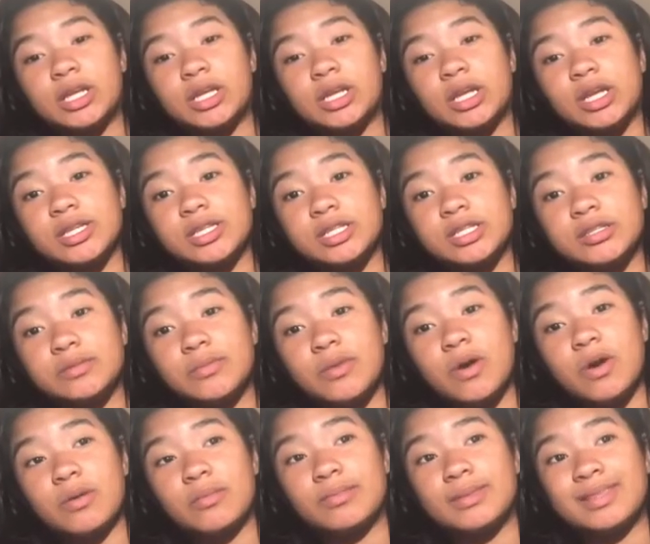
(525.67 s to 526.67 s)
cousin's
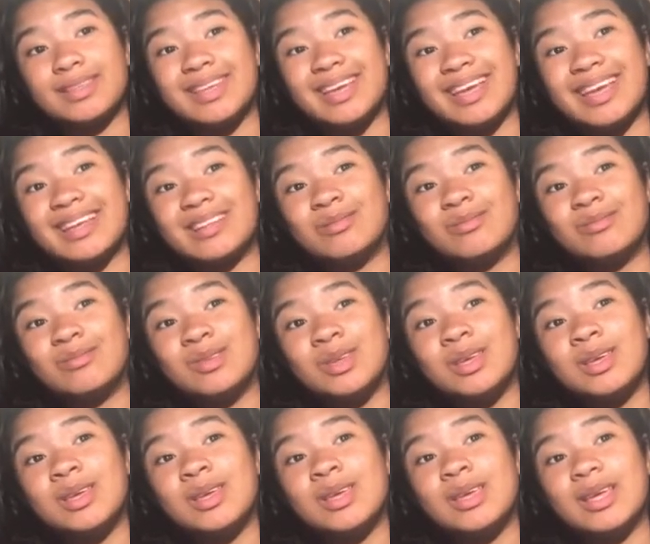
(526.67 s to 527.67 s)
mom and dad
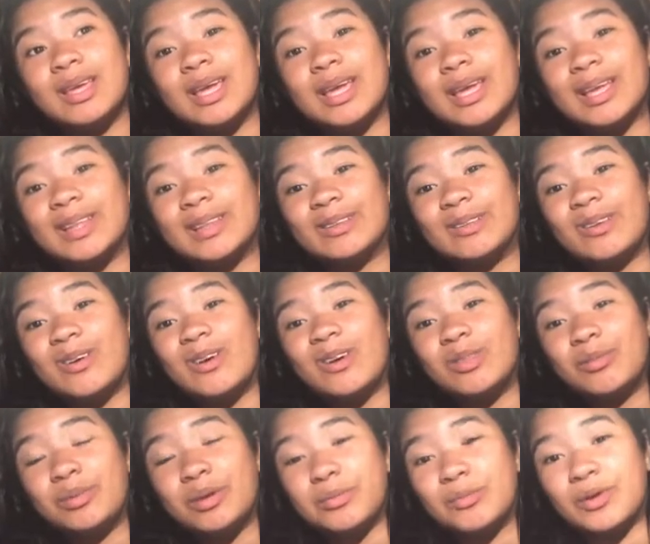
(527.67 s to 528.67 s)
and
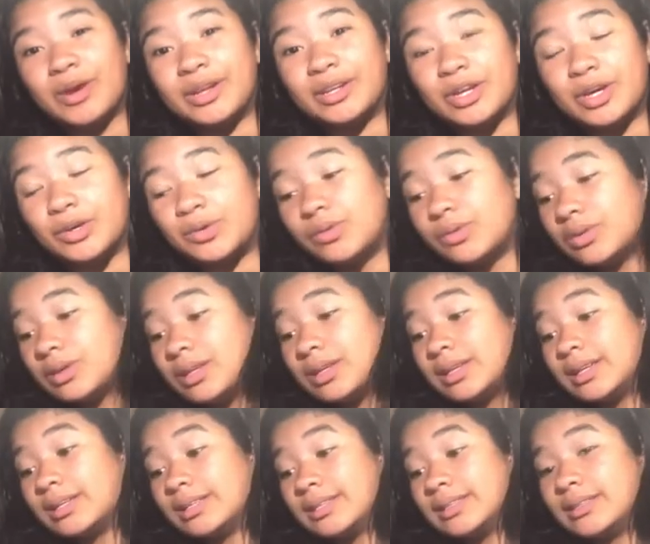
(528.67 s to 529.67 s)
all the people I know
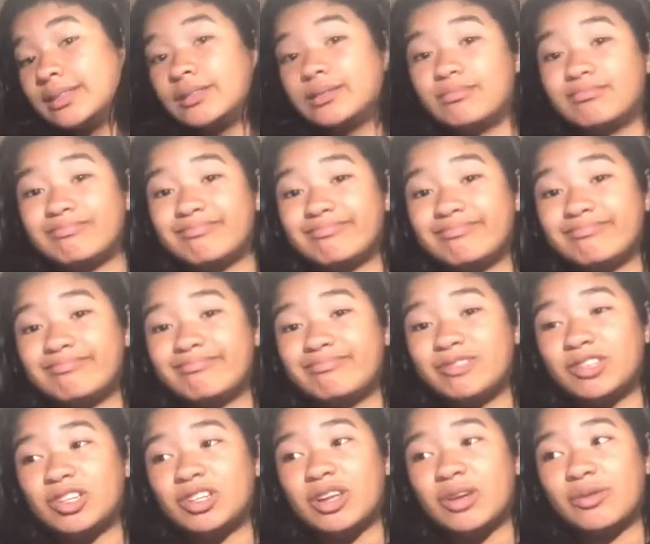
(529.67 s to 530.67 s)

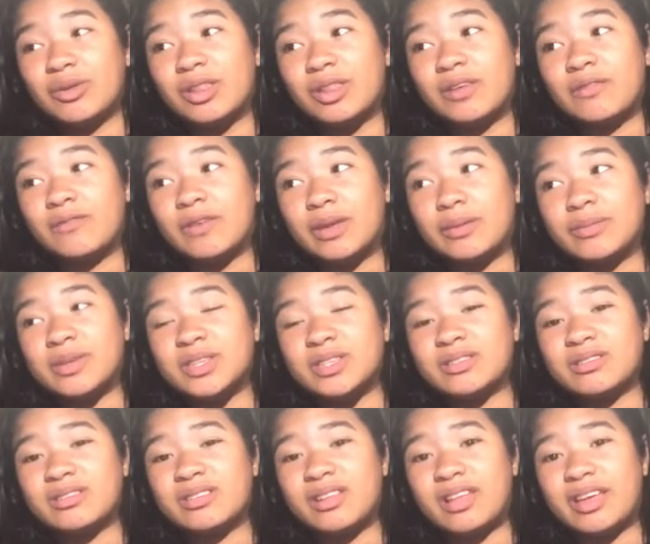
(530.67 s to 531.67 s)
they're not really
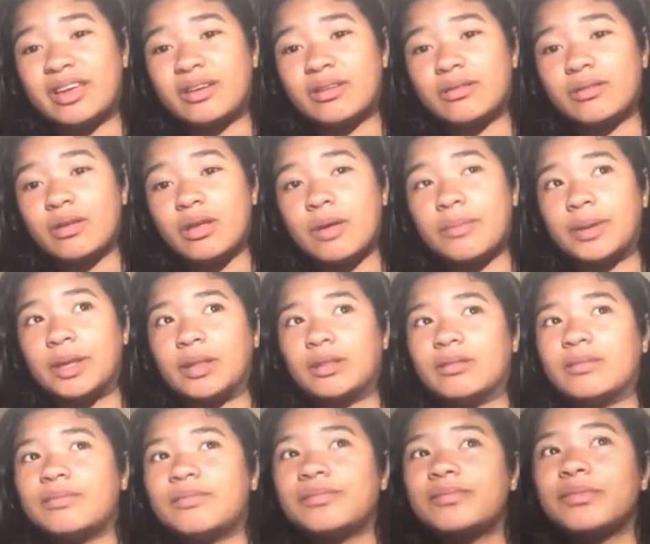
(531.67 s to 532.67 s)
famous. Like, I mean,
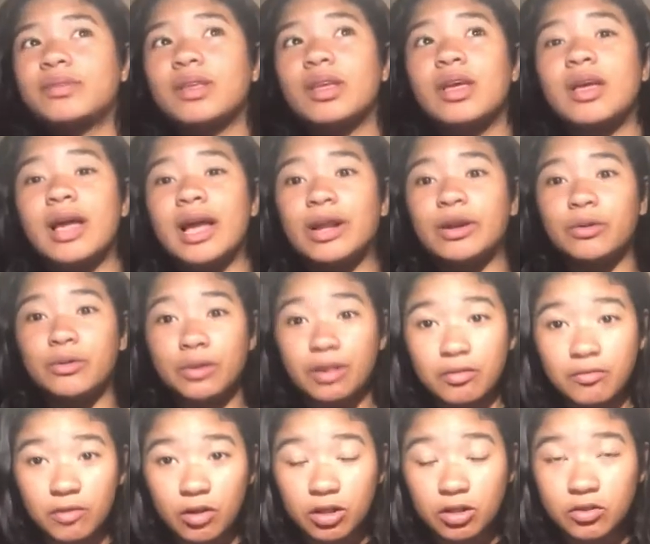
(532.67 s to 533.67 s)
I don't really
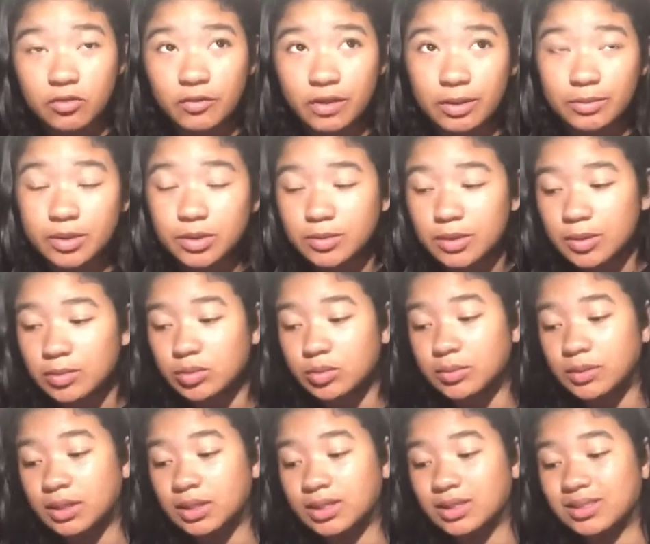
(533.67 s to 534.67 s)
follow famous people
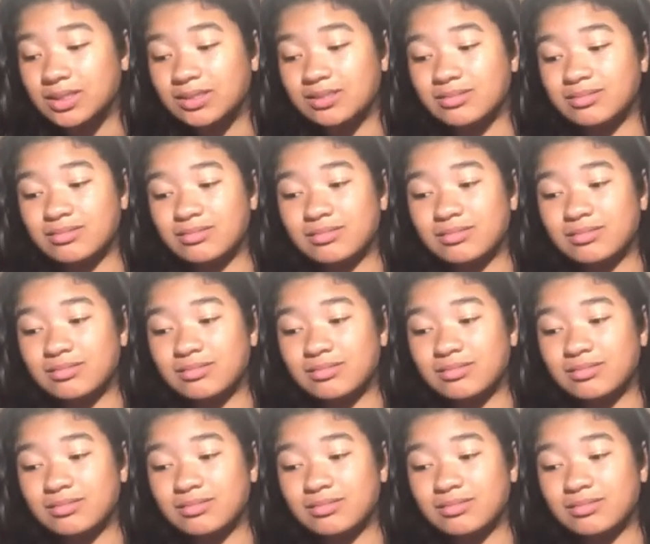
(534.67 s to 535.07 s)
because